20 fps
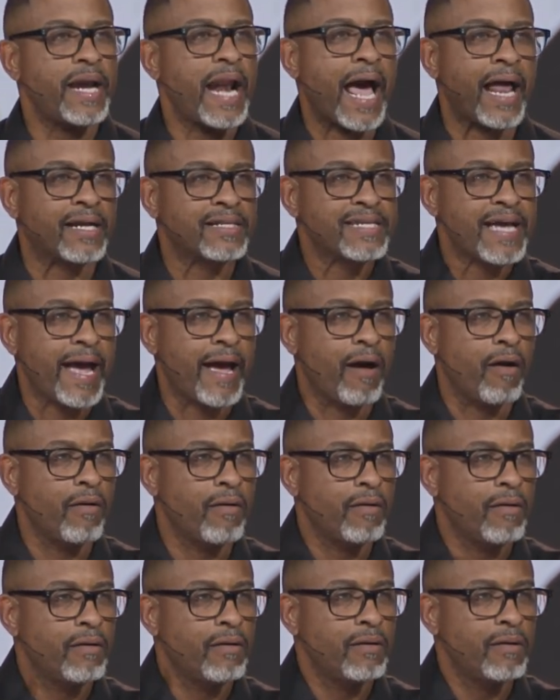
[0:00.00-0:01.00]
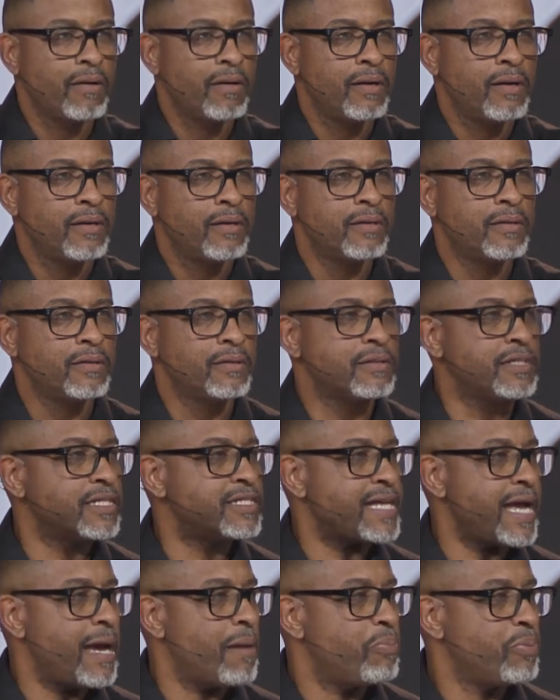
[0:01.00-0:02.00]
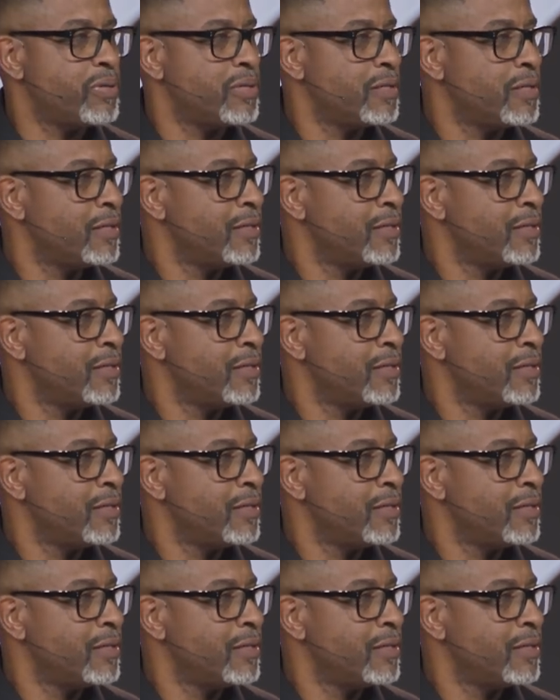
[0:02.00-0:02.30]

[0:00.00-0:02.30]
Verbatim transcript: out of town to Tampa.